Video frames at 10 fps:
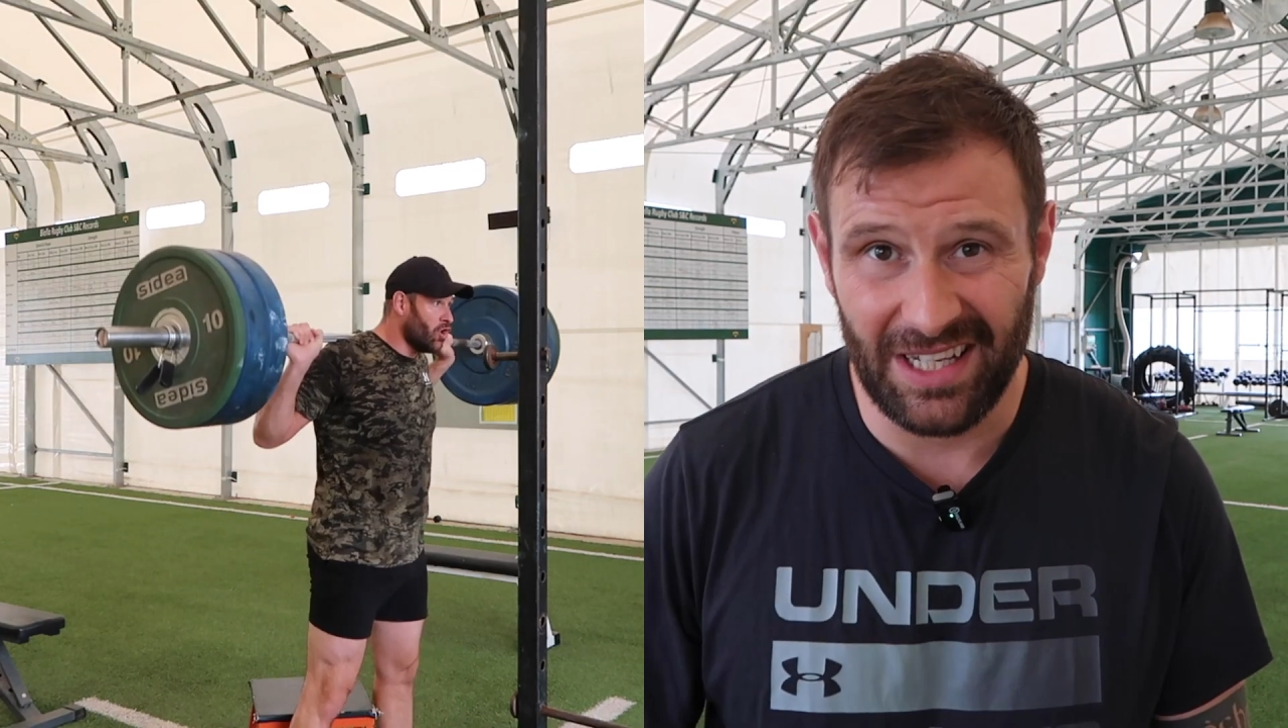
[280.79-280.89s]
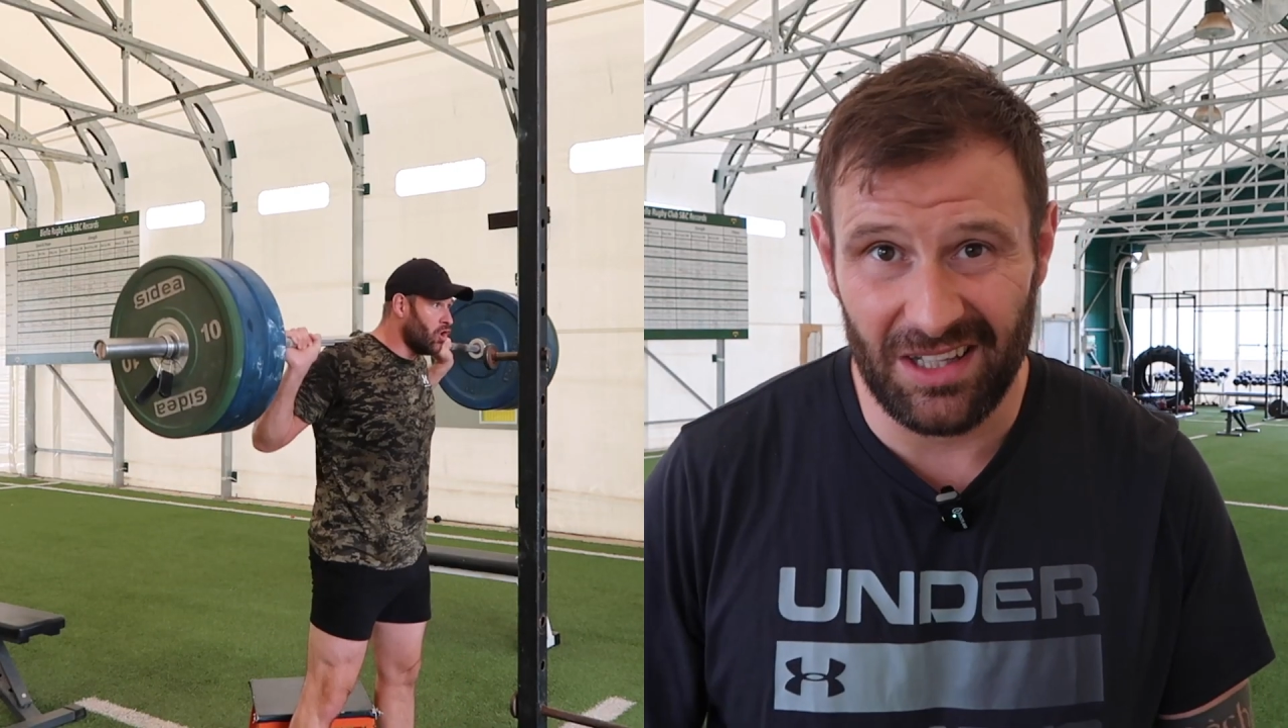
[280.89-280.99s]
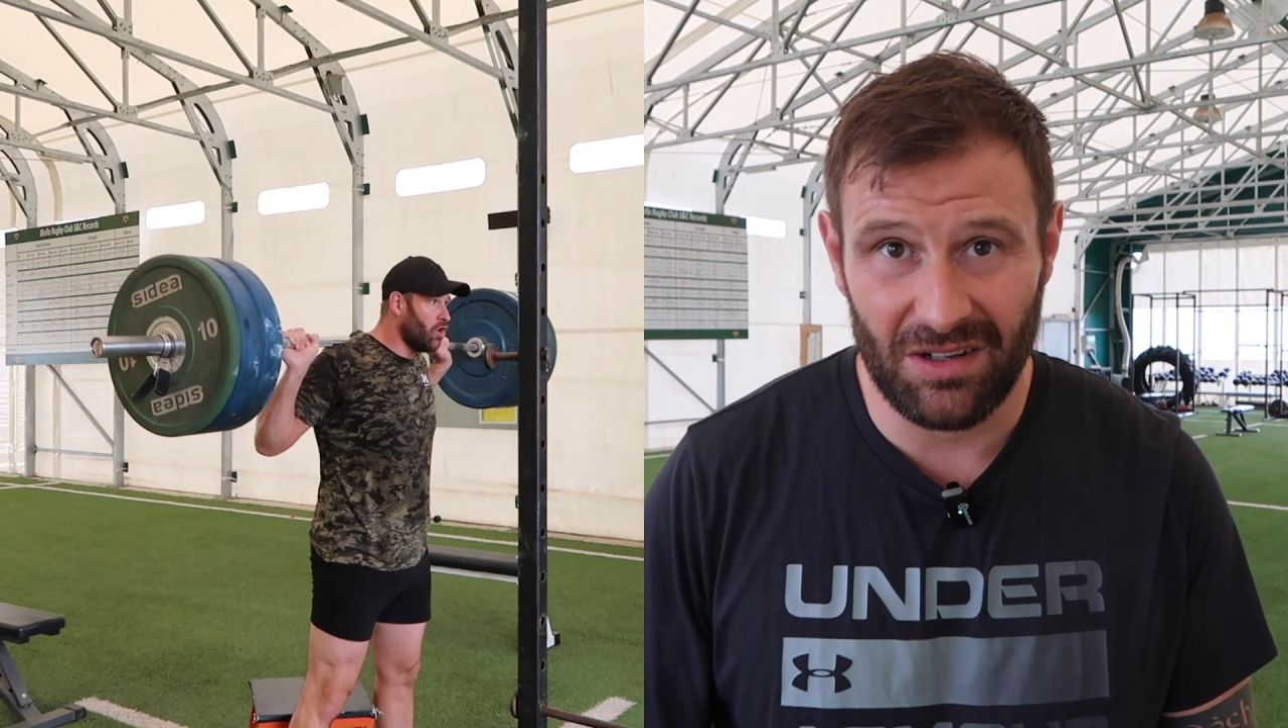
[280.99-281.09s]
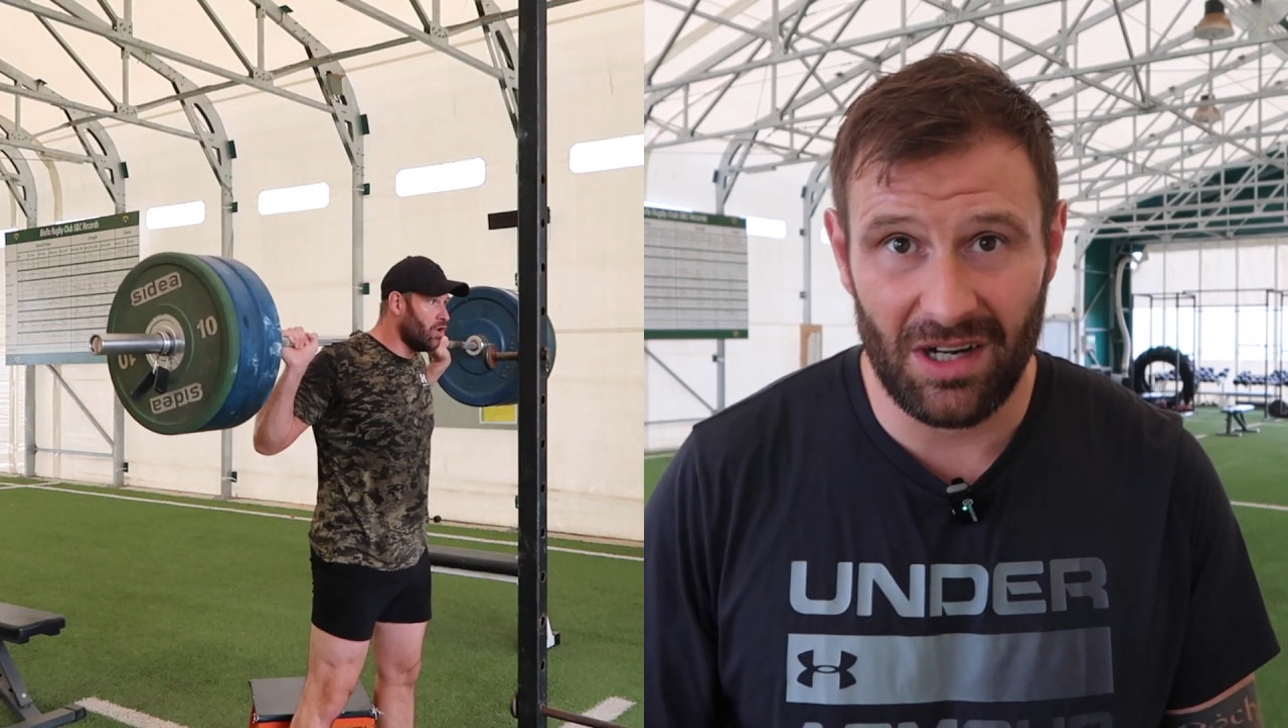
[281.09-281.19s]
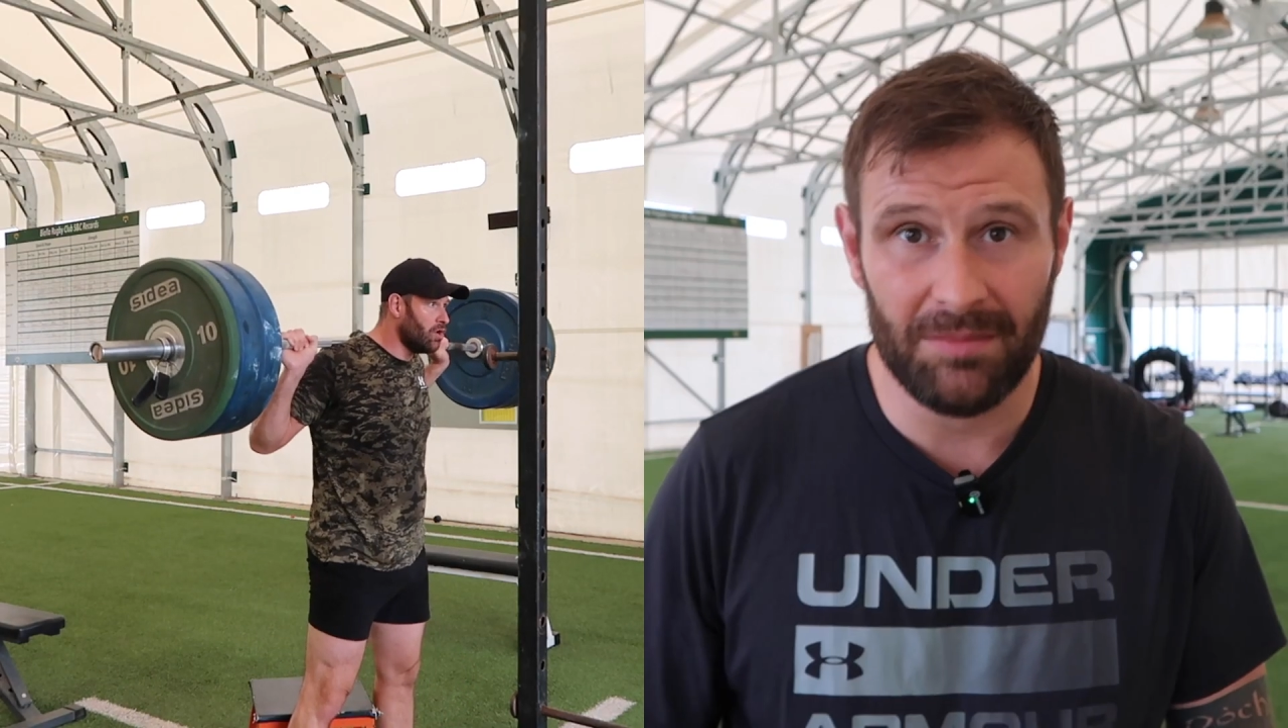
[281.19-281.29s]

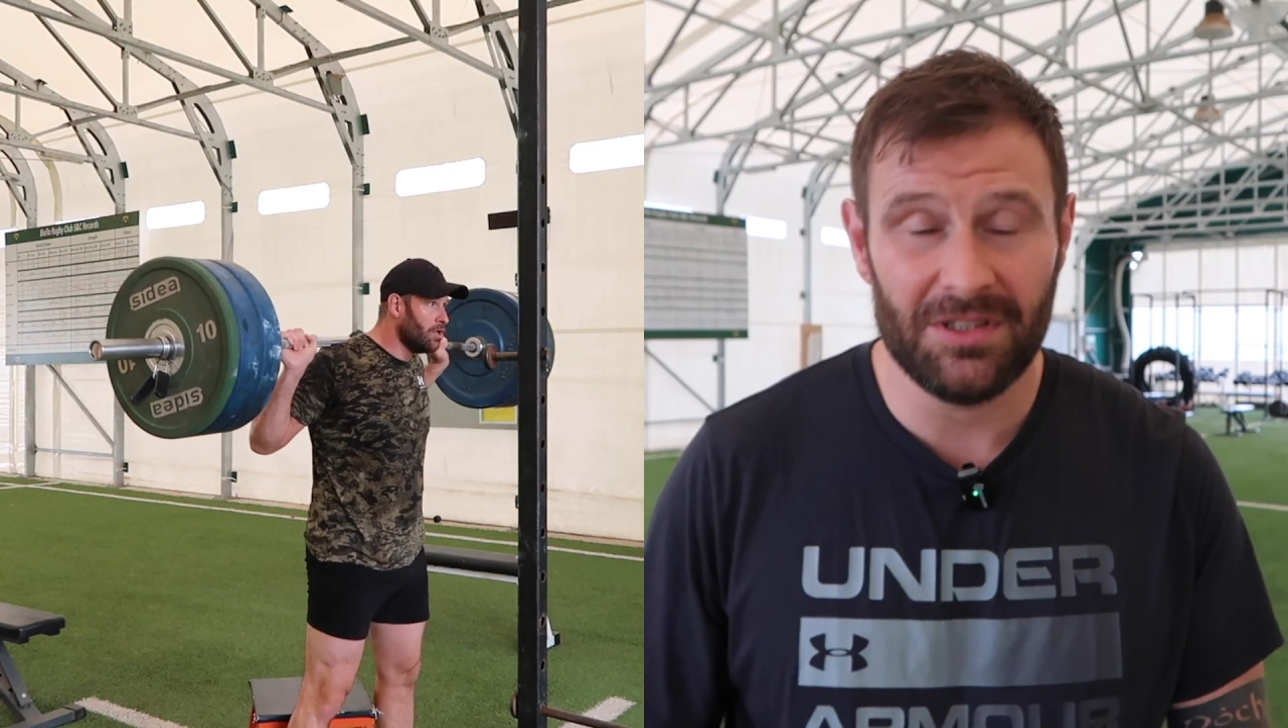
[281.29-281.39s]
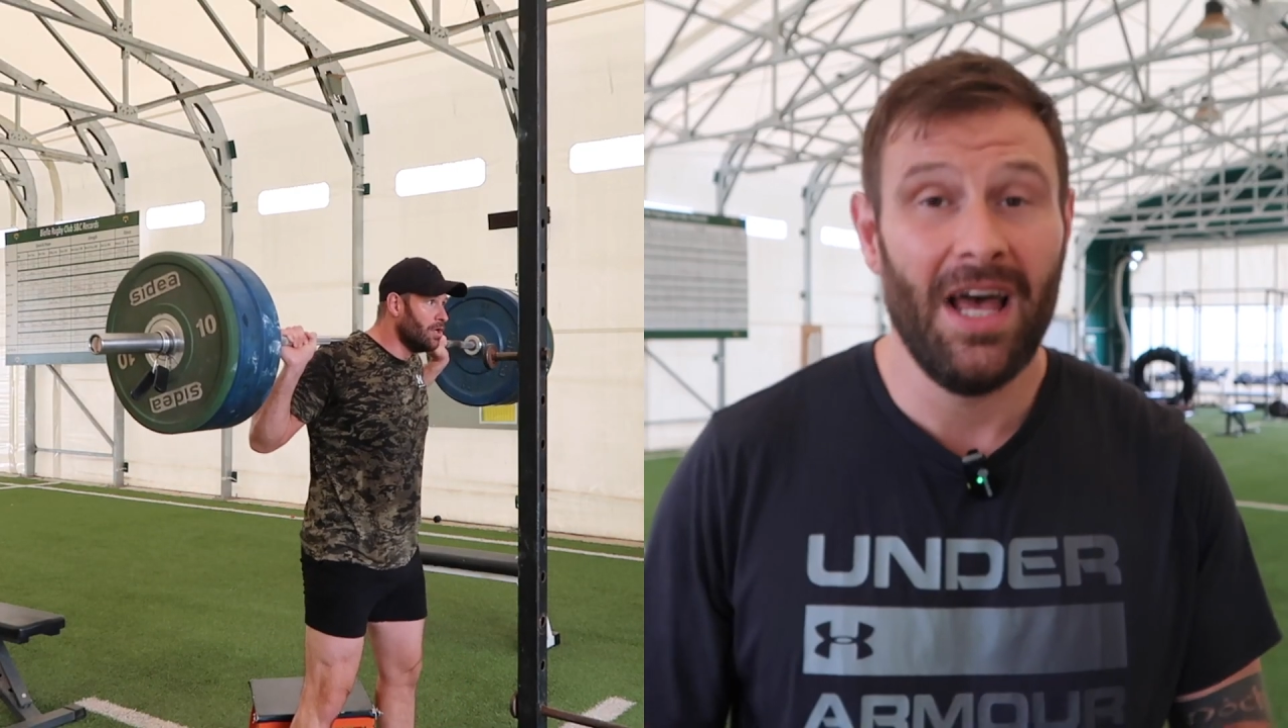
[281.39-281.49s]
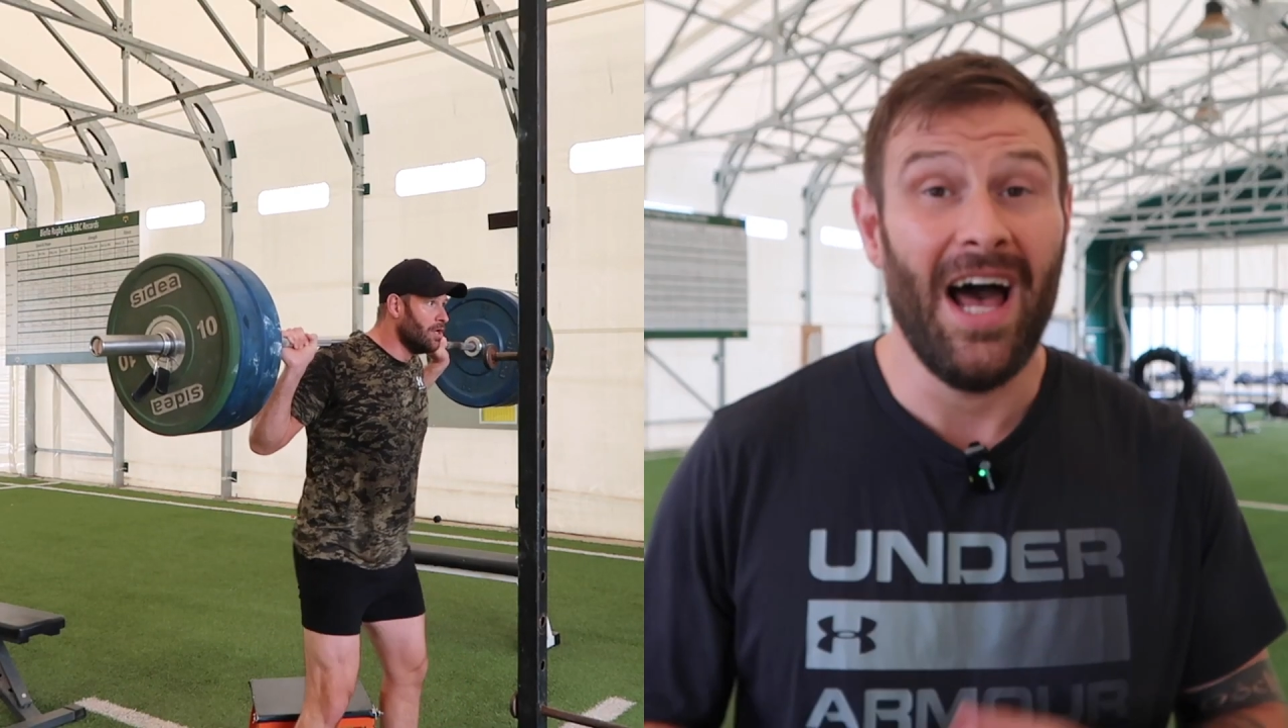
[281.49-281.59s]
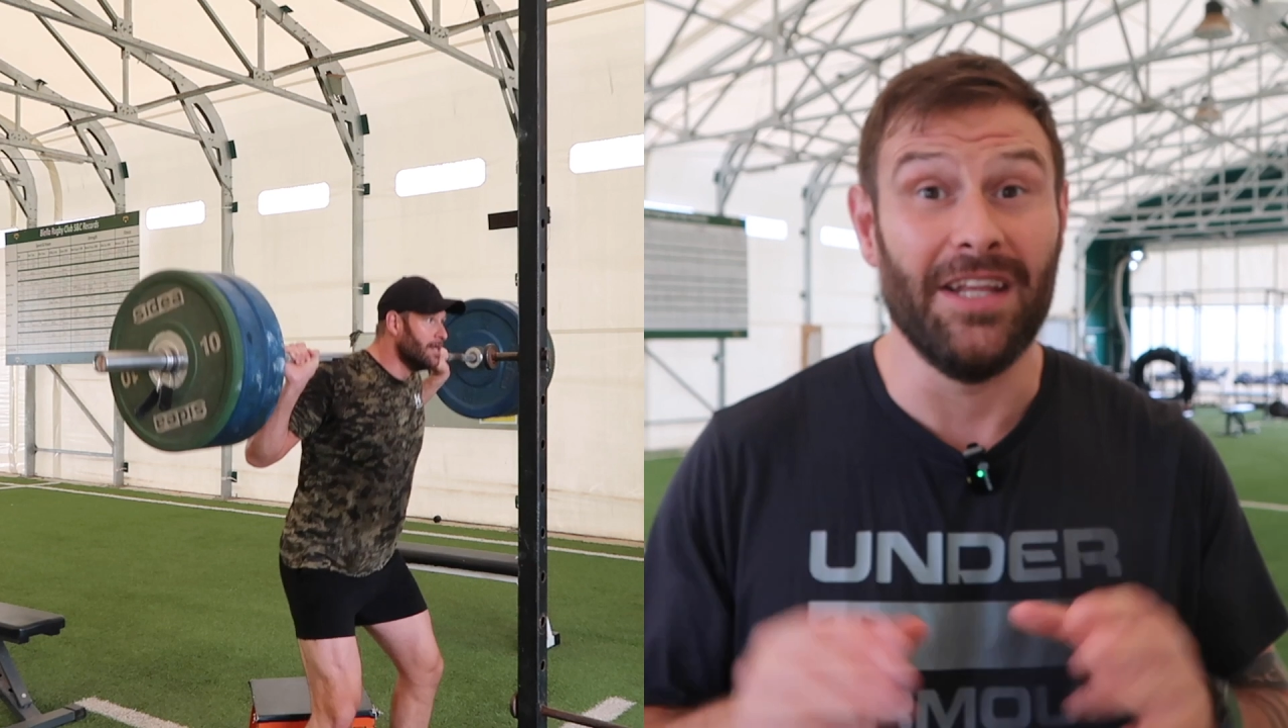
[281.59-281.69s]
kilograms,